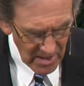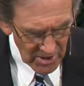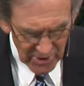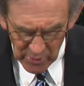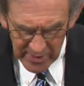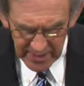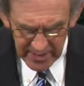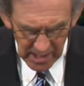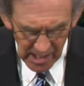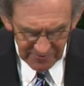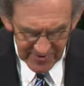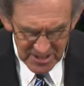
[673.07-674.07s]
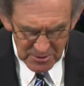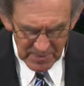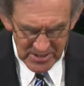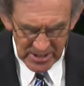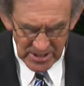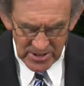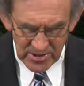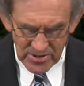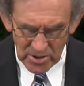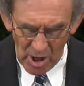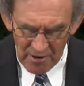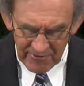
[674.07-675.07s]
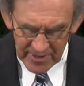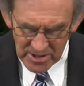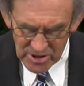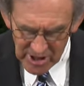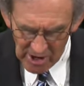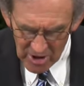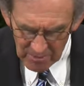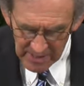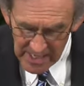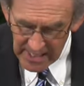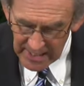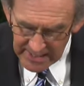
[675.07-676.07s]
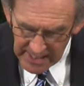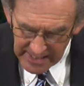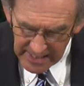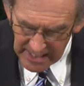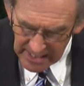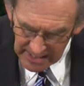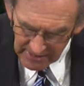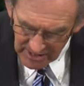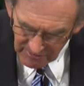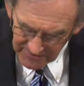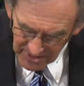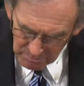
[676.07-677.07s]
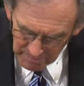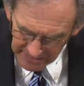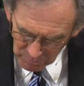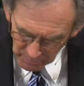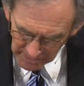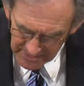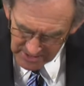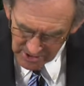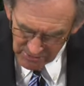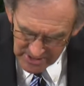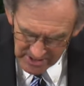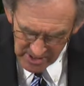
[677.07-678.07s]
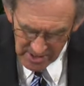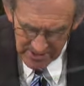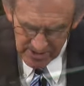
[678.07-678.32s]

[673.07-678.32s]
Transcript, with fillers: Though he had left his position as covering cherub, yet if he had been willing to return